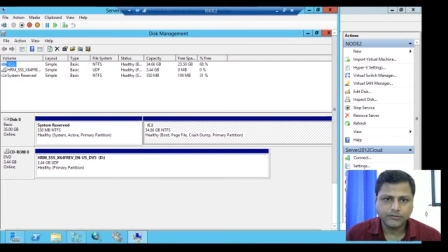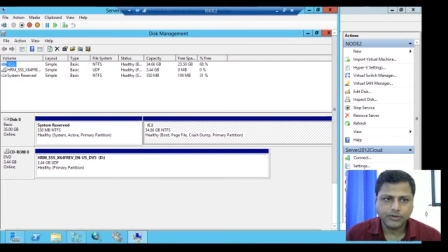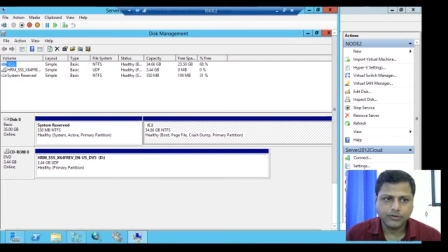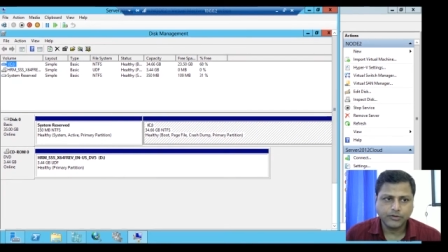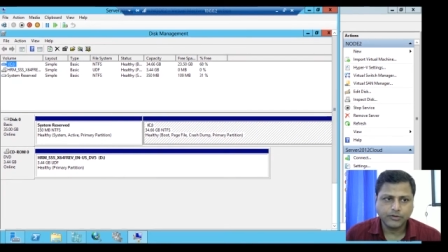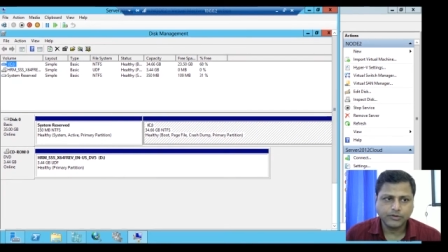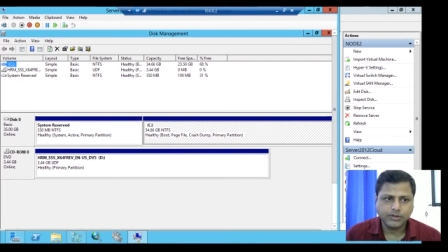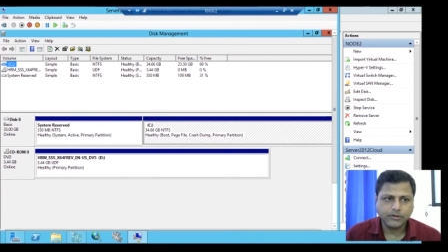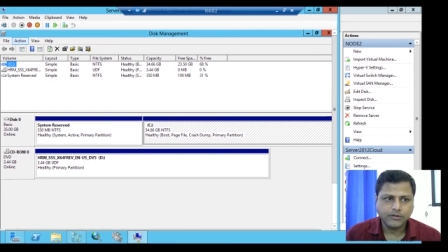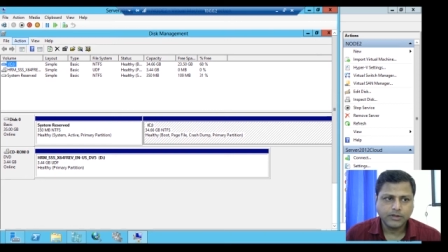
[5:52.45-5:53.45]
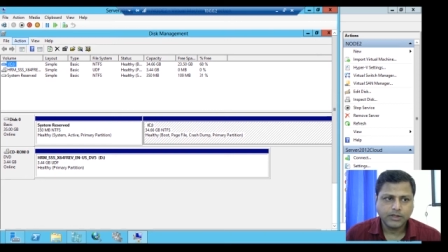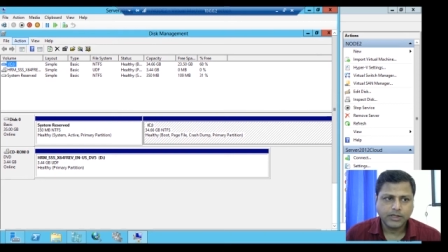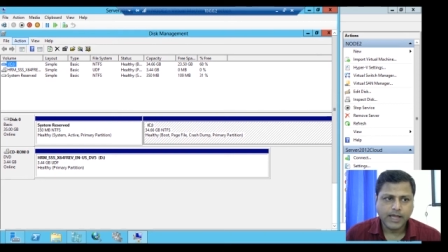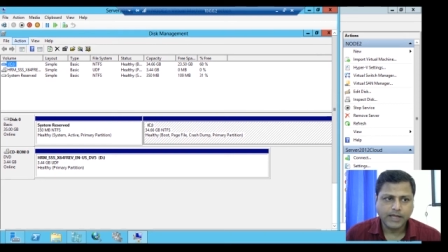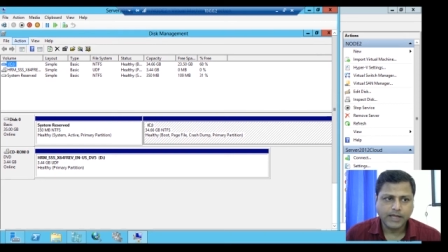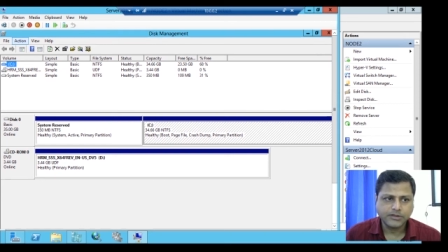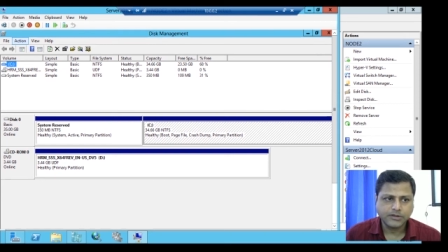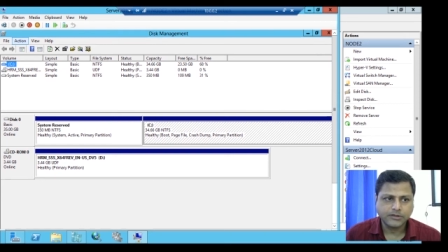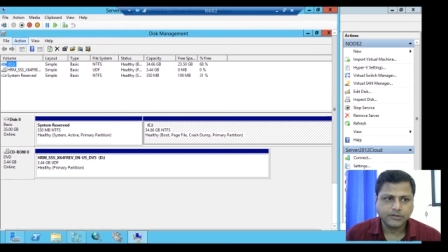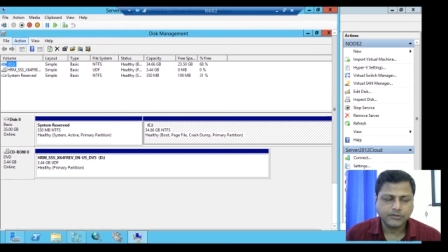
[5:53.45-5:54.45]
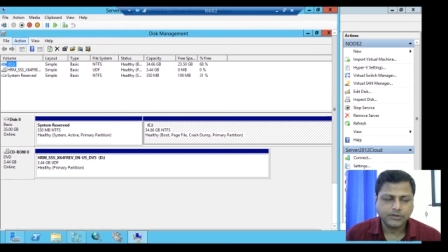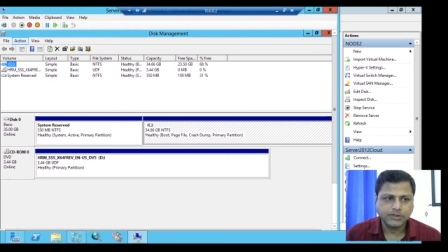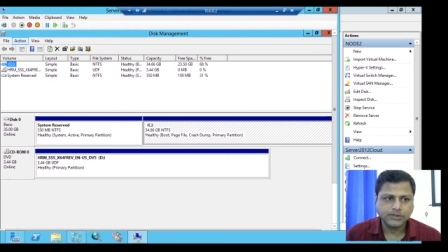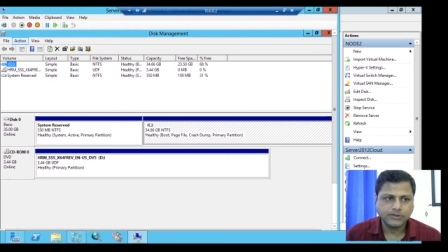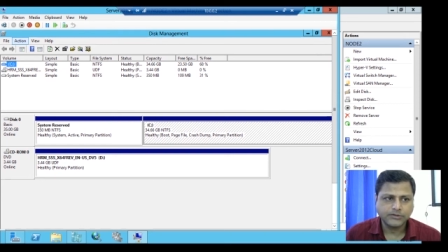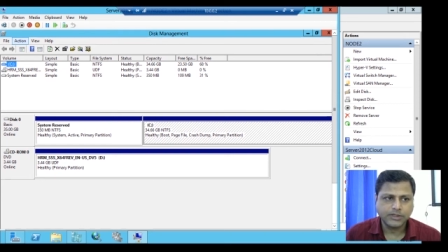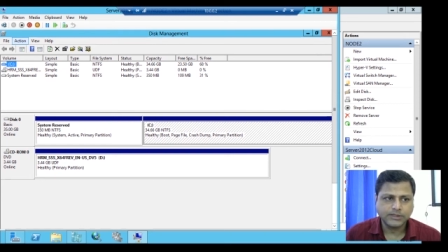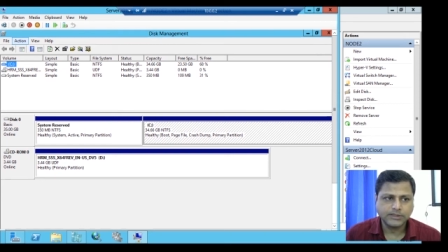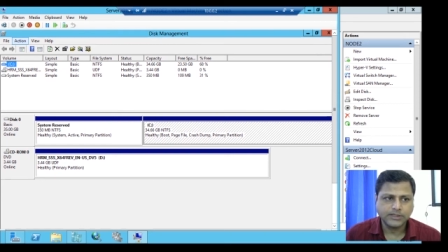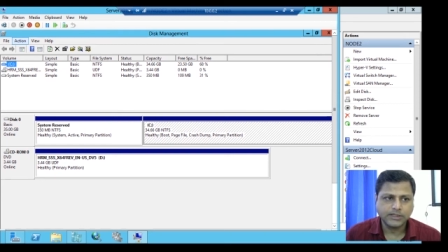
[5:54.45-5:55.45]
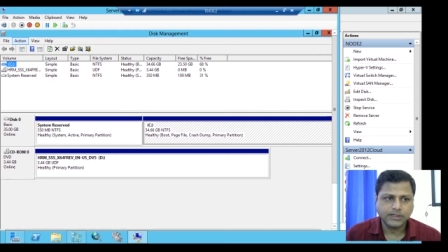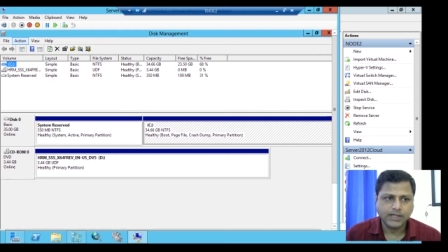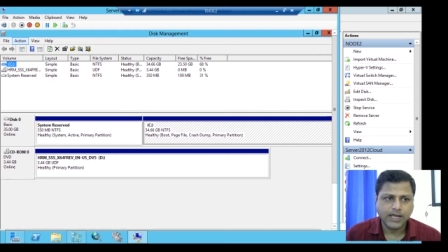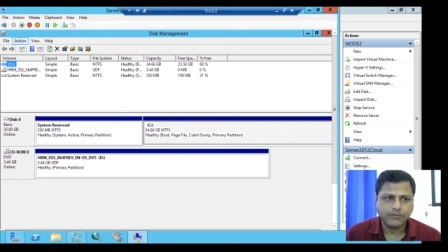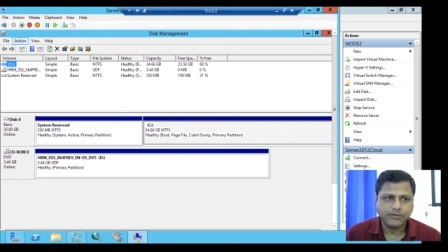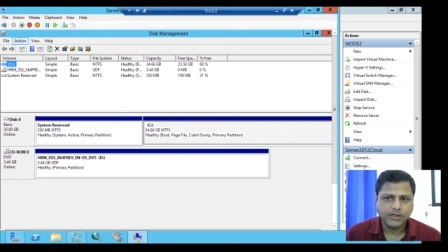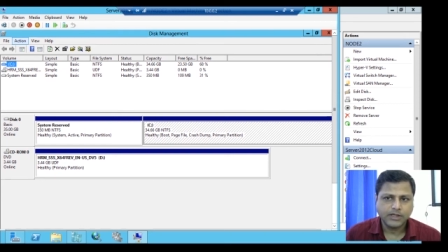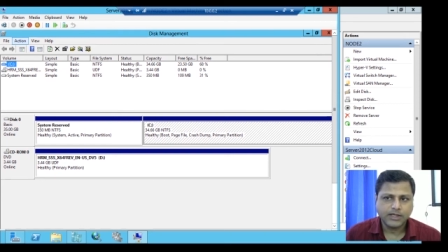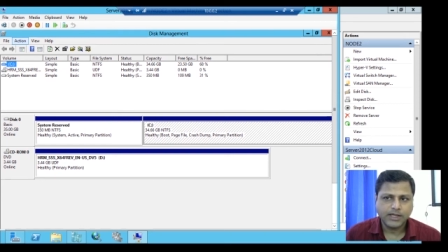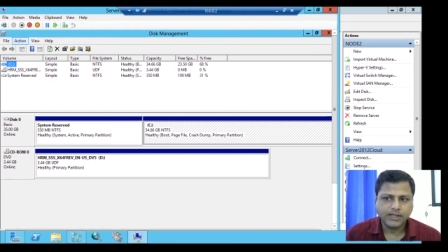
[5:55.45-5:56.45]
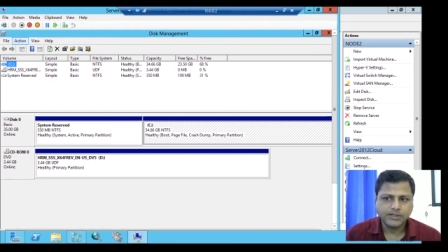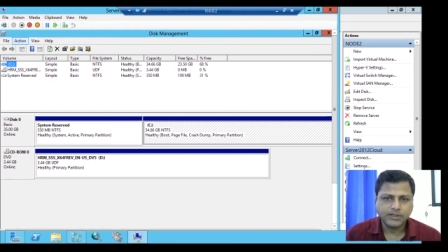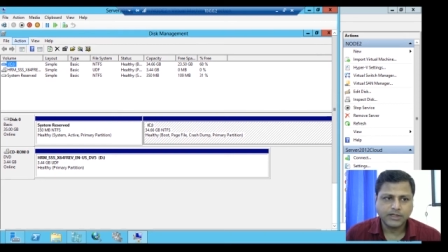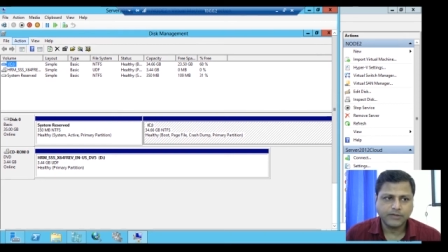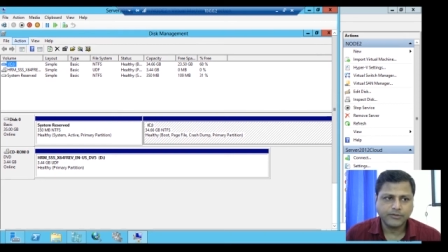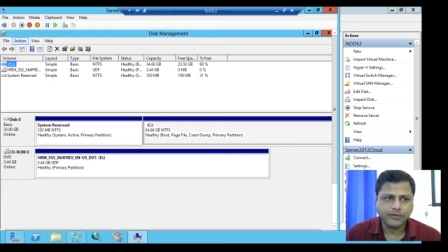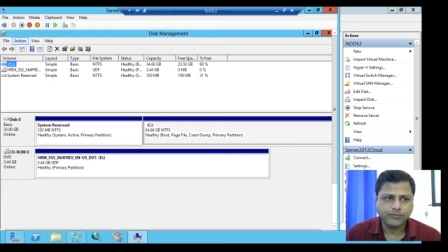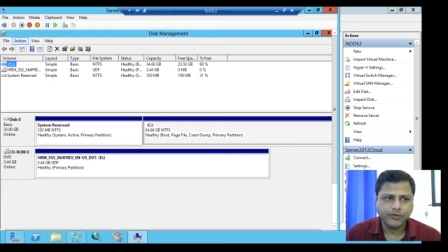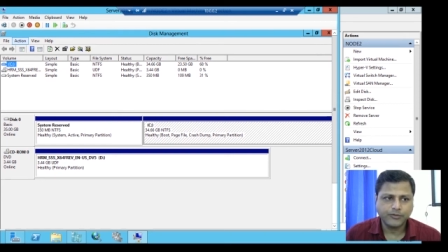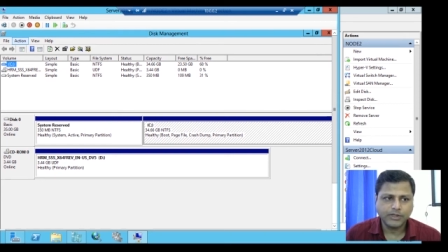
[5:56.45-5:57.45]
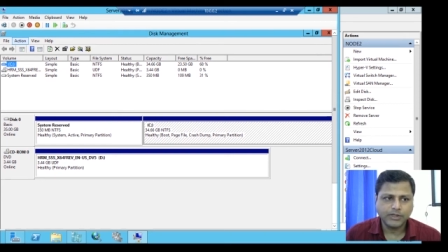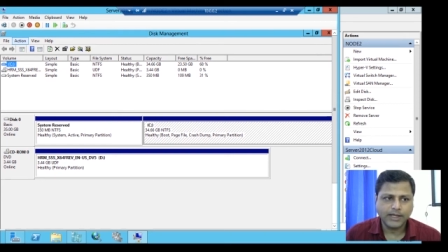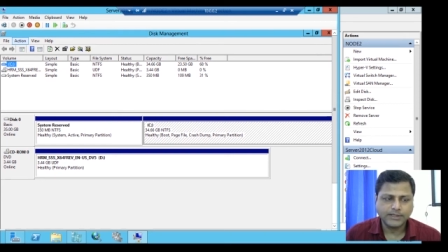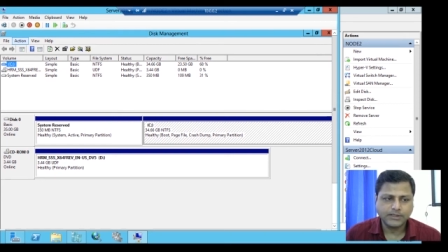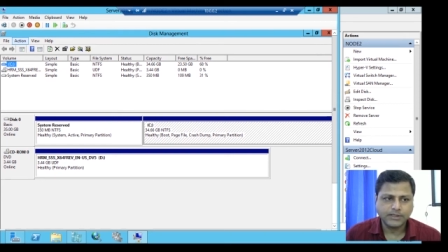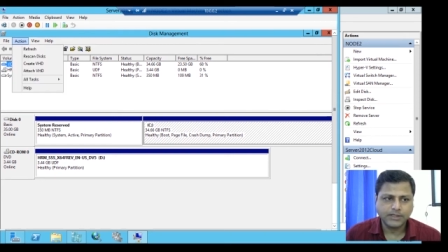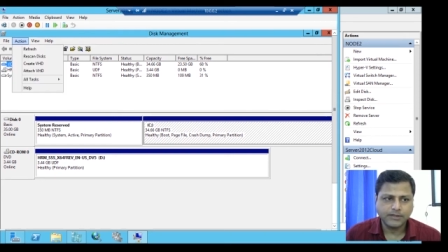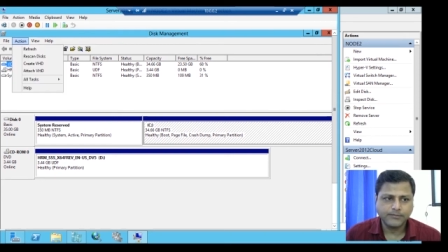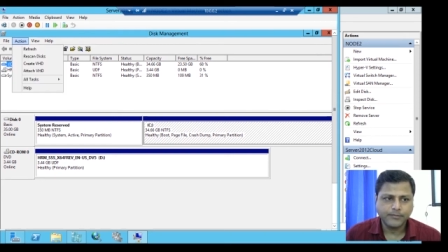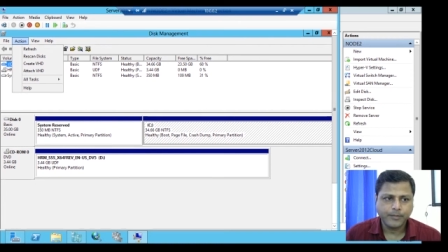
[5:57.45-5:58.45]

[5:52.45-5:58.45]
We'll go to the action. So this is, you can see that the tab, action tab. We'll move to the action tab.